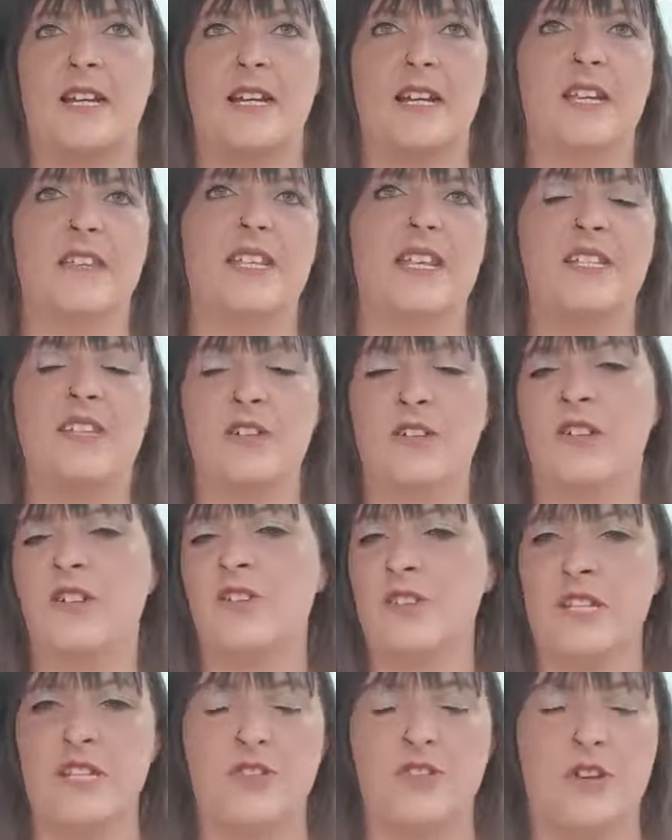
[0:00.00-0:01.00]
and then you
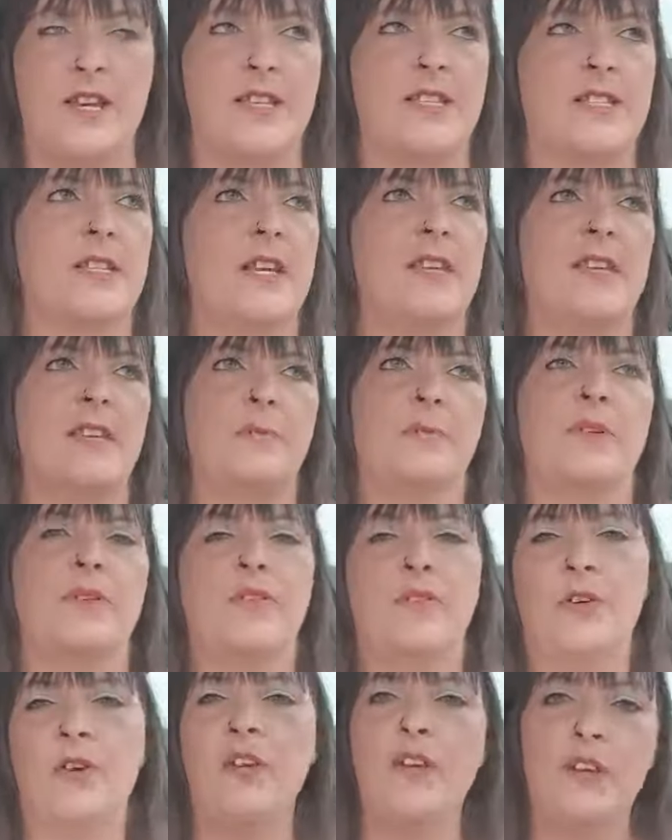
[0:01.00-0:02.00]
lose interest, and then
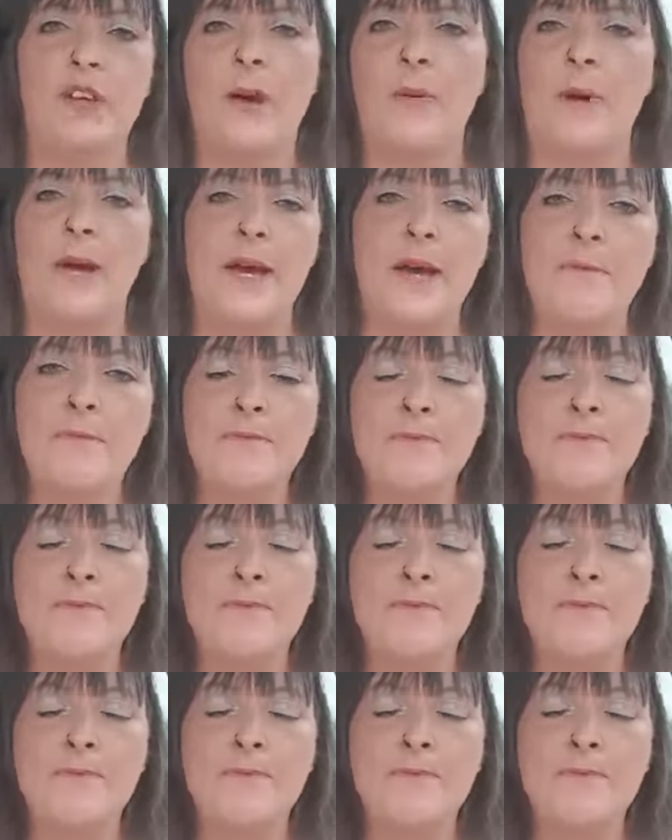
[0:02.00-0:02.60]
before you know it,